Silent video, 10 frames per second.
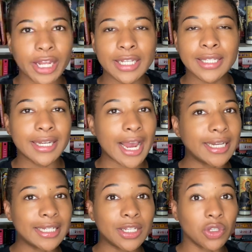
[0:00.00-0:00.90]
It is
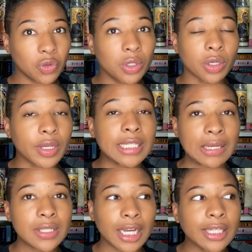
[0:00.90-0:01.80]
92 degrees
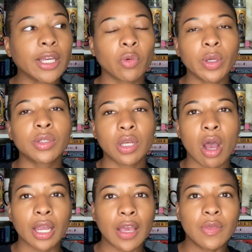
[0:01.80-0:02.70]
outside, like real
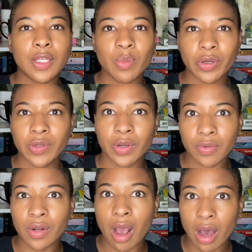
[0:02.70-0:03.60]
talk, and these books are
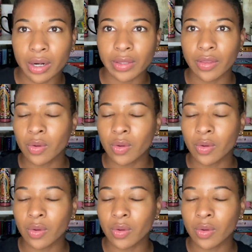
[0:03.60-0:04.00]
even hotter than the